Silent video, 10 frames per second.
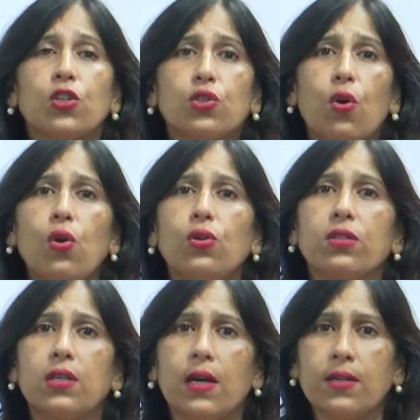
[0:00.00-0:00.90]
So,
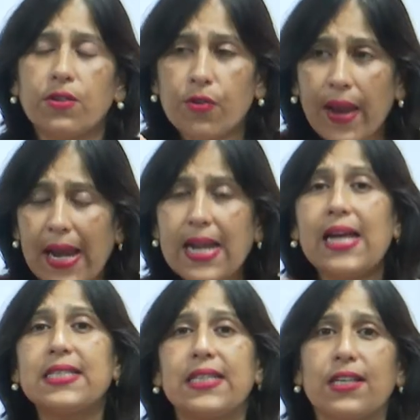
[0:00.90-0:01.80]
the trade
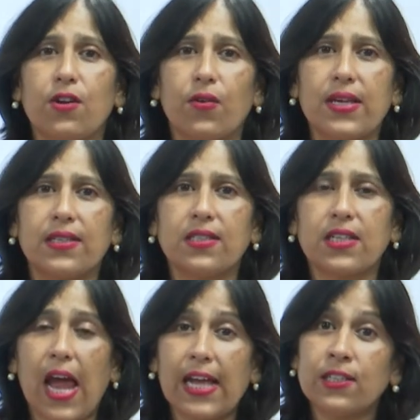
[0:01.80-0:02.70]
has
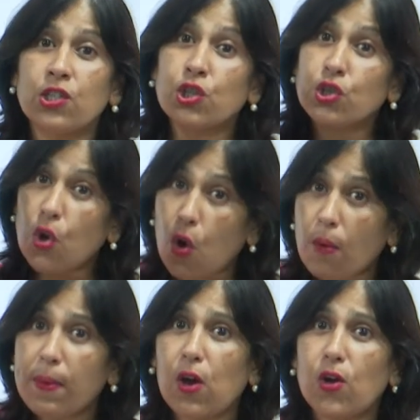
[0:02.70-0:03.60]
increased and
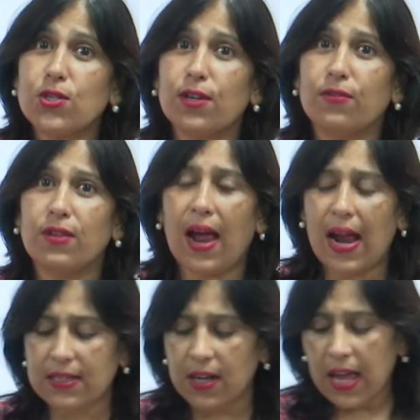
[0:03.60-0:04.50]
so because of
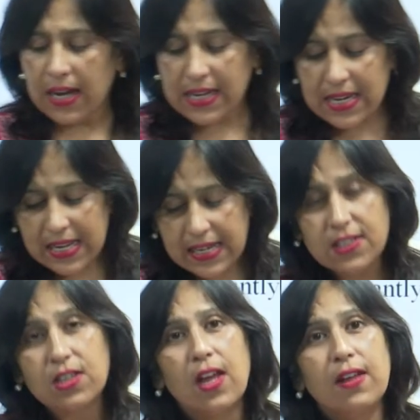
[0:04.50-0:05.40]
that
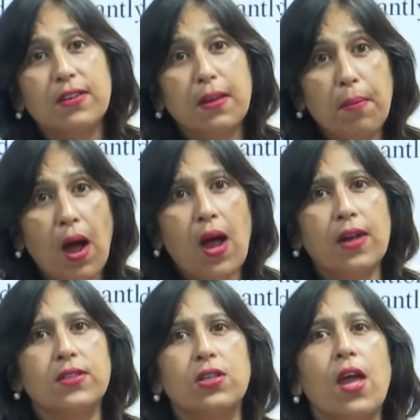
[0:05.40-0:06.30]
need,
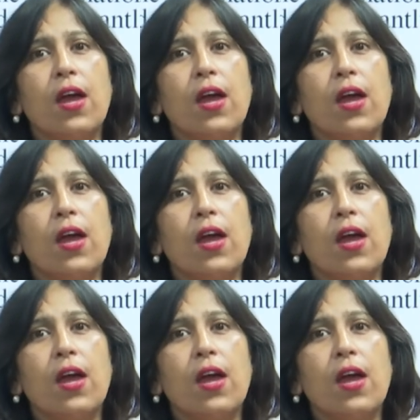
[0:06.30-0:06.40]
demand,